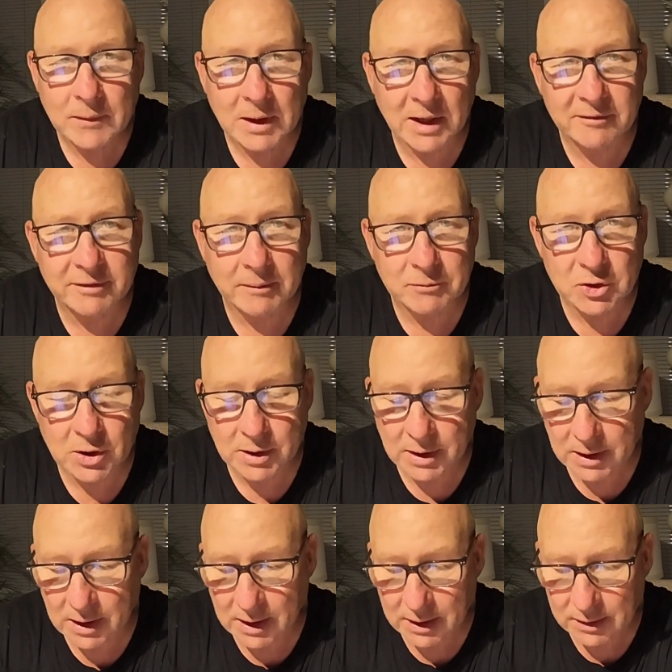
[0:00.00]
FMG
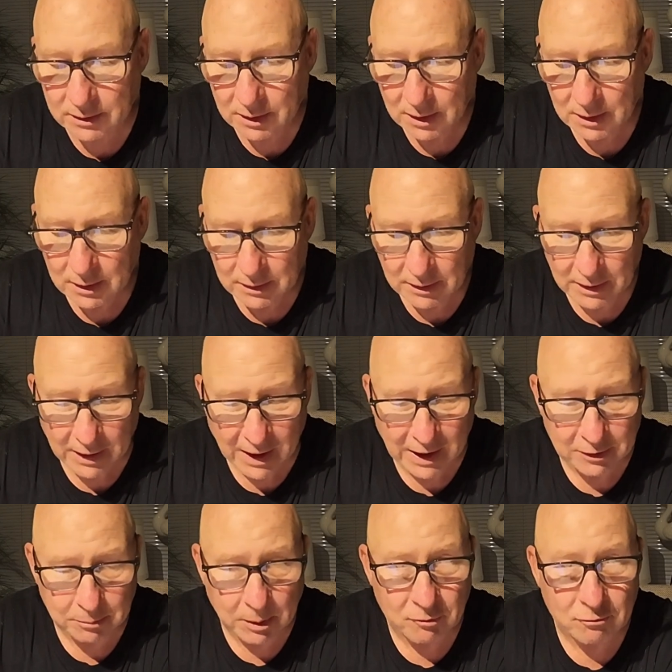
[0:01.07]
again. It
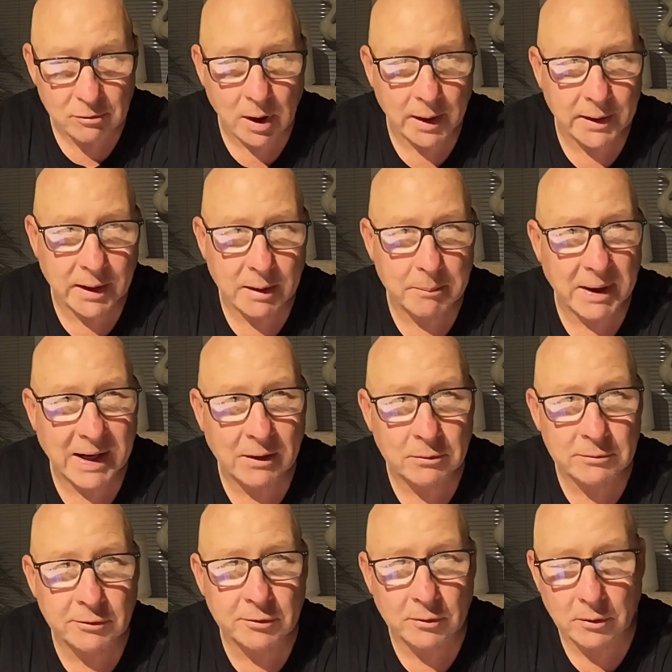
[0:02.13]
has been running
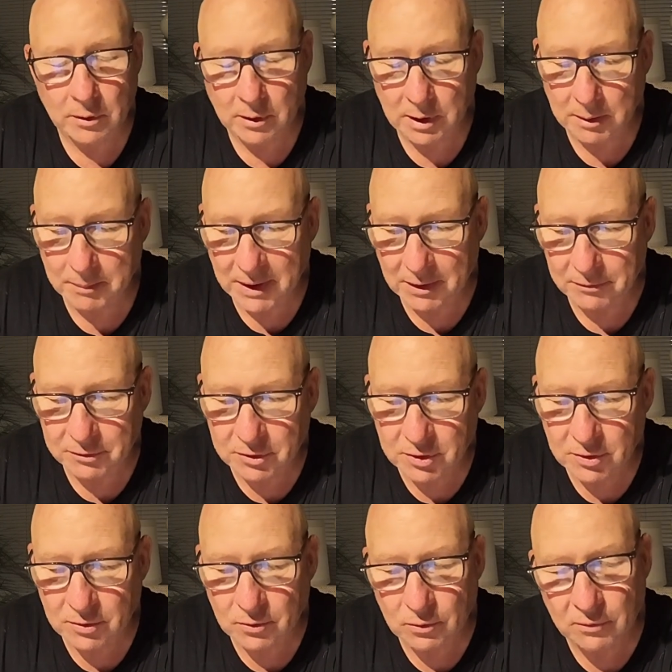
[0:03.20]
about sort of like about
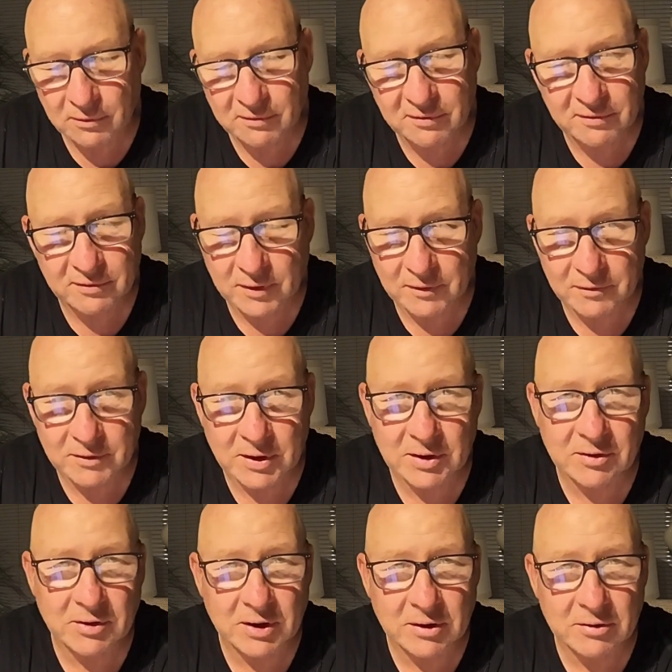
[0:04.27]

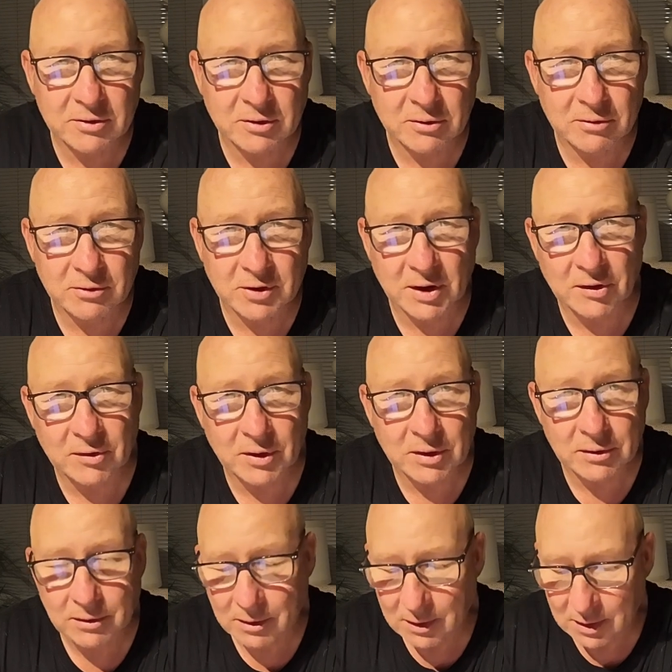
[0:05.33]
256,
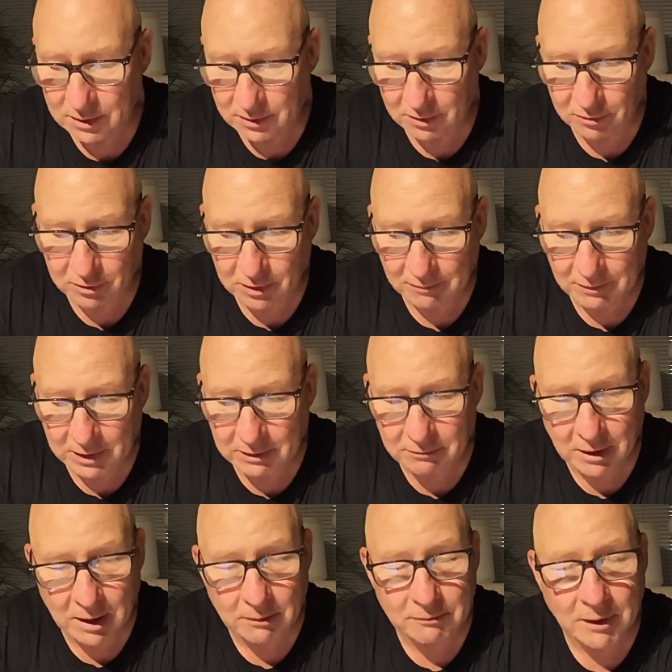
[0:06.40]
260, 270
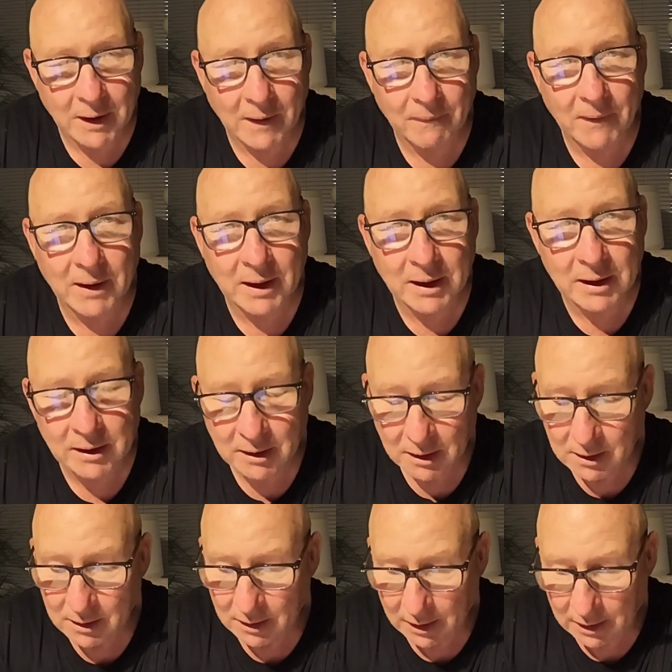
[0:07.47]
around that.
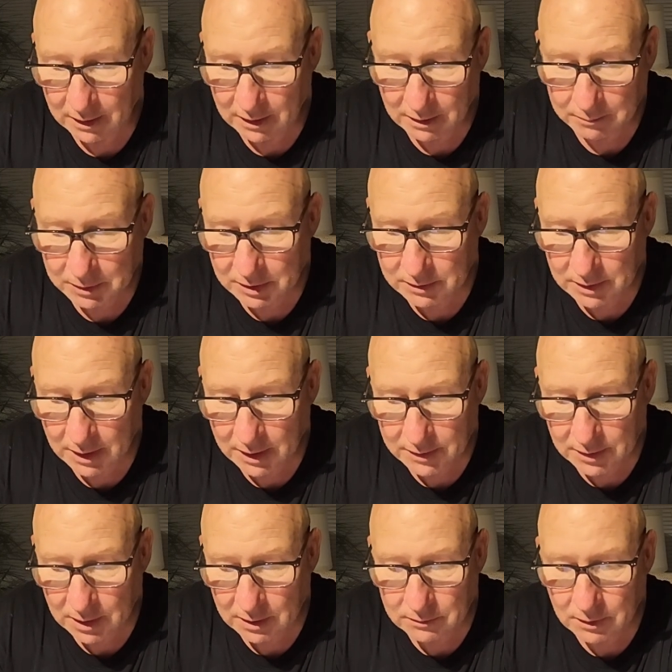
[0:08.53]
But yeah,
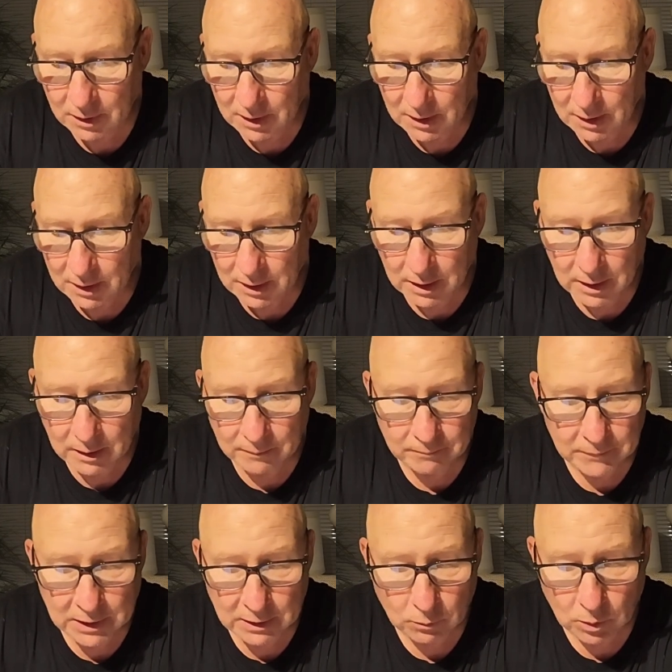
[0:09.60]
no.
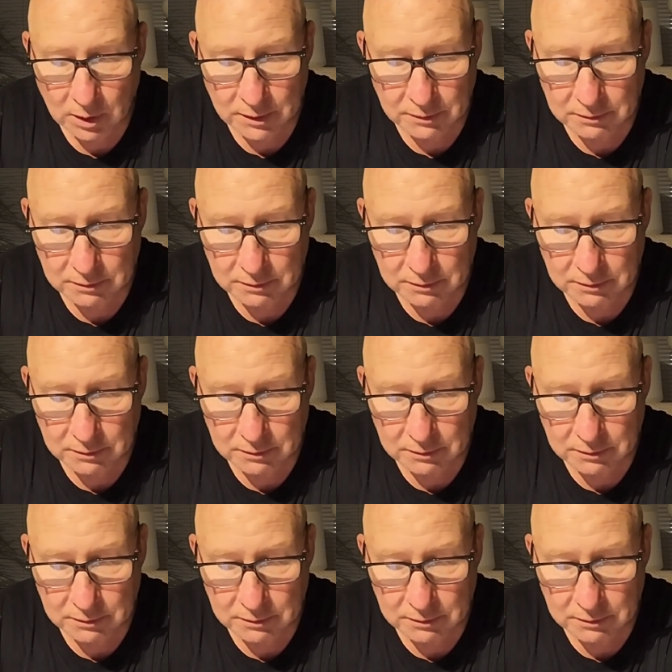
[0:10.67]
Now